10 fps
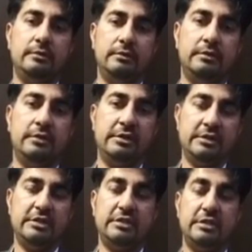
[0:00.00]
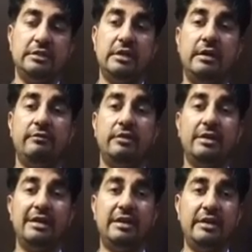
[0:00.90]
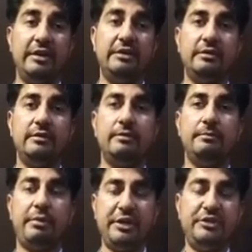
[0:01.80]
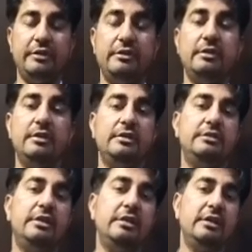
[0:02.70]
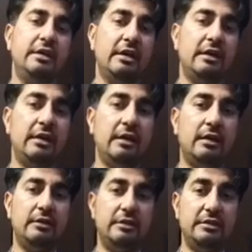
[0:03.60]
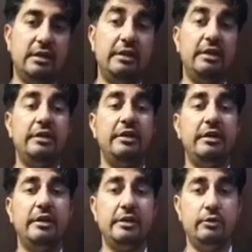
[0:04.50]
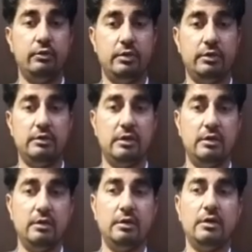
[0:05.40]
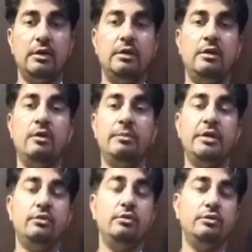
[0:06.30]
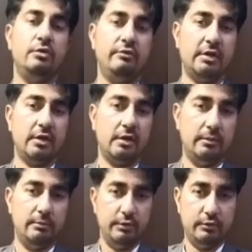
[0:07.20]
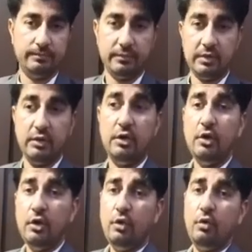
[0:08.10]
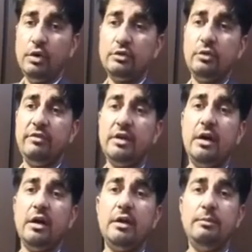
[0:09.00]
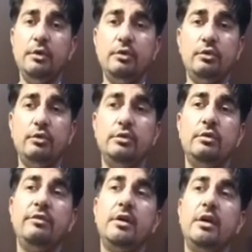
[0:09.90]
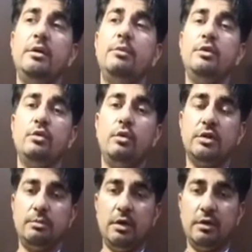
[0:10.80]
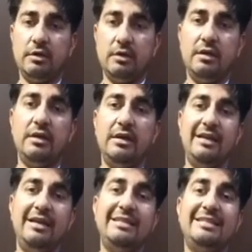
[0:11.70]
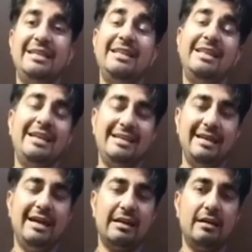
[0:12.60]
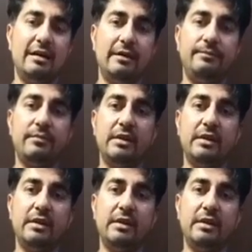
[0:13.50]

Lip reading: resistance, after a great pressure, General Yahya Khan resigned and he handed over the government to Zulfikar Ali. Who was Zulfikar Ali Bhutto? Zulfikar Ali Bhutto was born in Sindh at Lalkana.